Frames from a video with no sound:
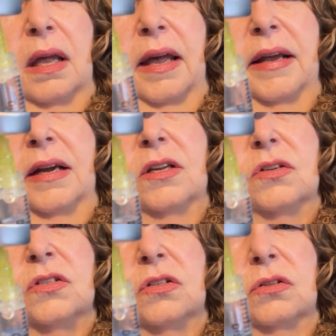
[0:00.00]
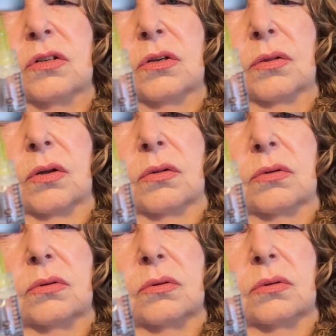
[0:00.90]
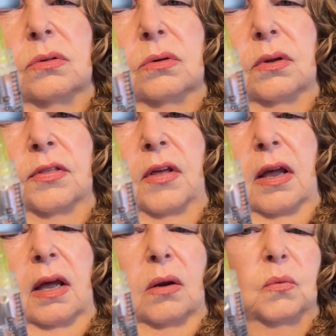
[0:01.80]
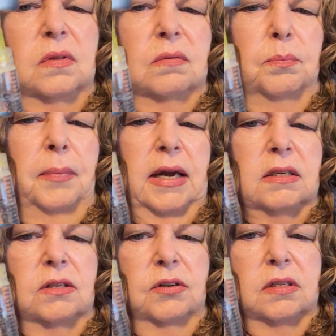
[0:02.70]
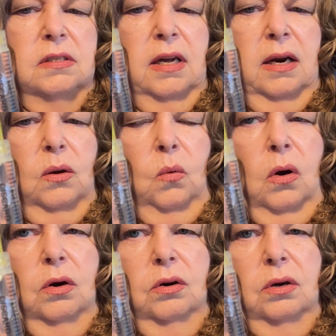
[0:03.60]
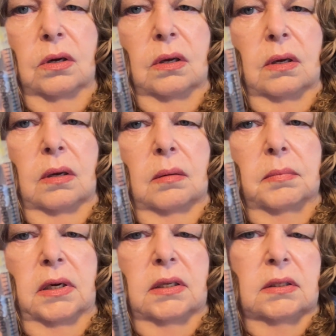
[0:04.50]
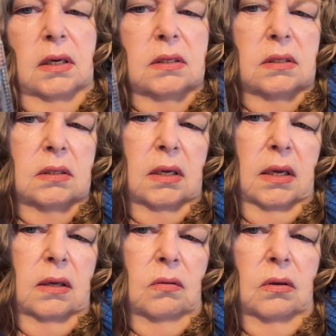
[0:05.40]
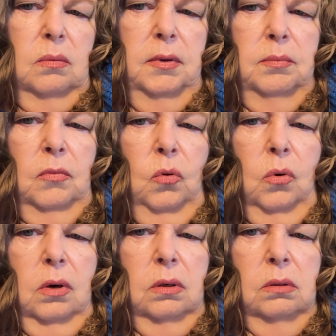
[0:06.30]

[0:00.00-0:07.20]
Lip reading: And I used to do the glutathione with bacteriostatic water, but it does sting a little bit more.